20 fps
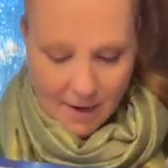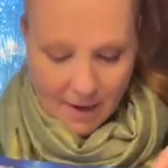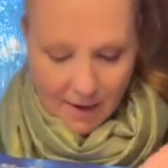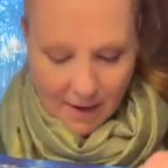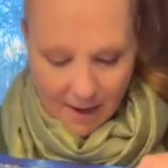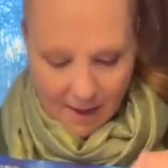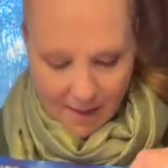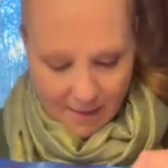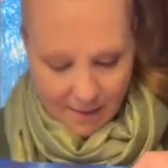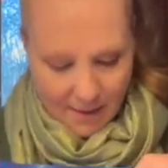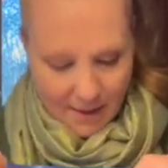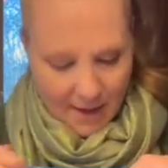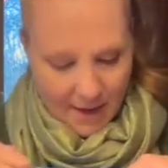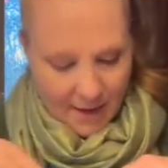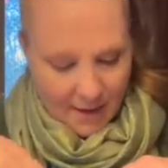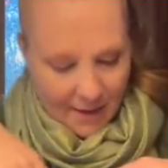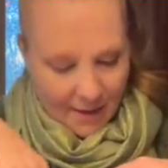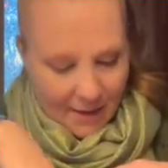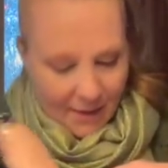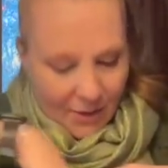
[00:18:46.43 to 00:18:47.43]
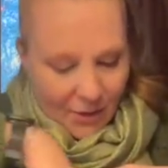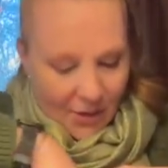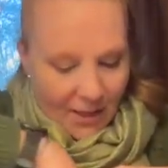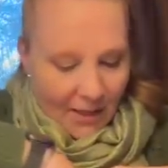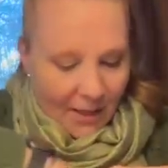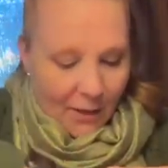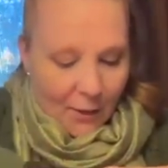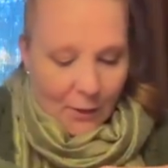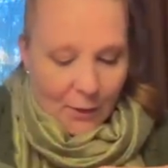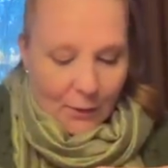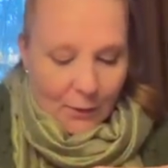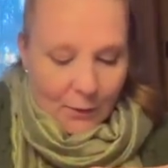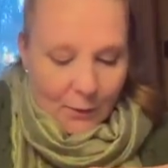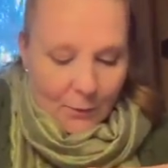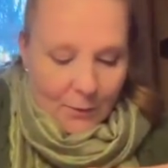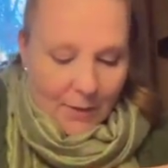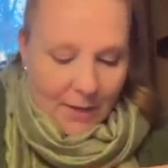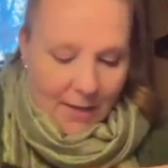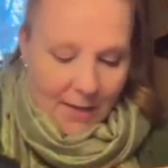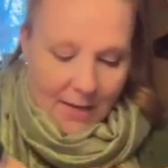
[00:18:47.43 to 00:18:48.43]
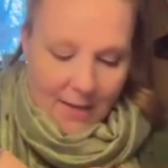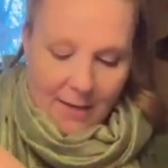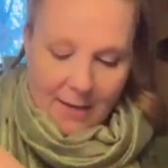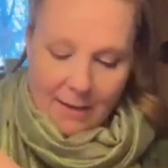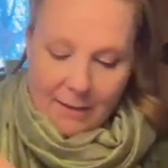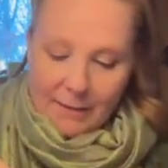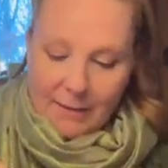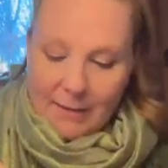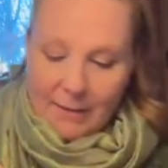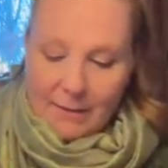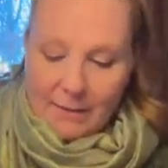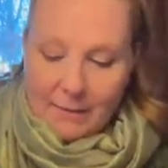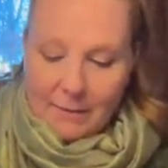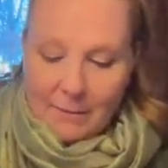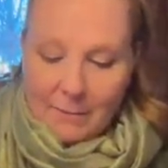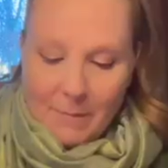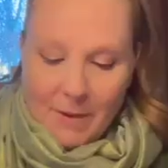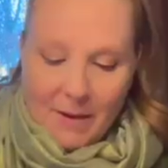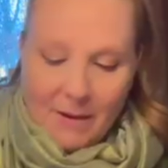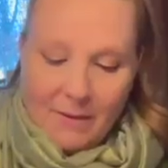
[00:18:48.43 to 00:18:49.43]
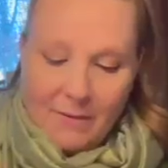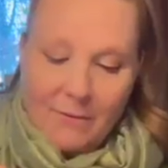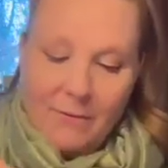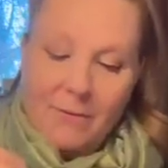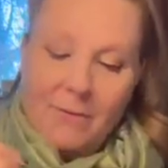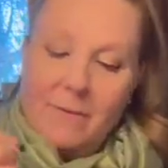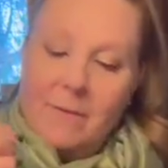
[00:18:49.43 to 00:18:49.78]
And then she included a little bit of